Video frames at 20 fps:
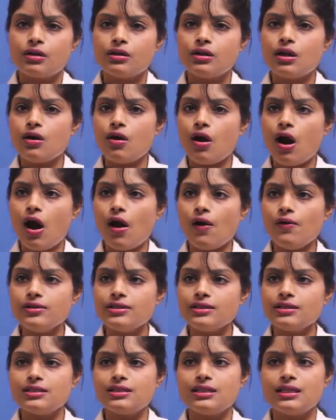Now, how
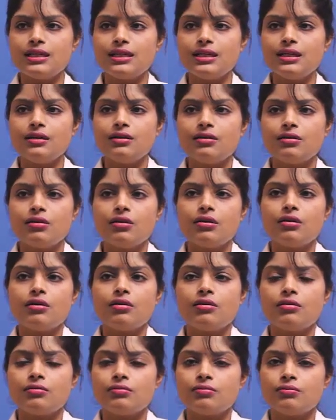did he
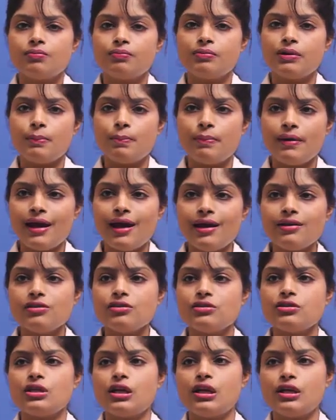prepare
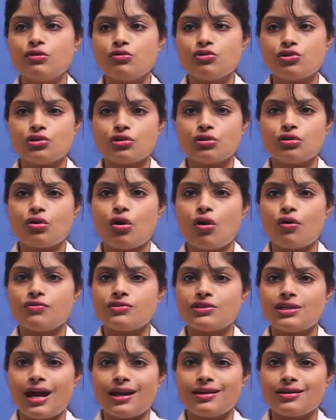the solution of
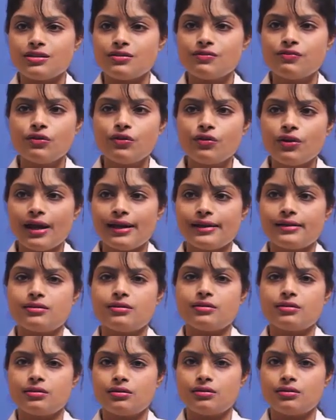stannous fluoride?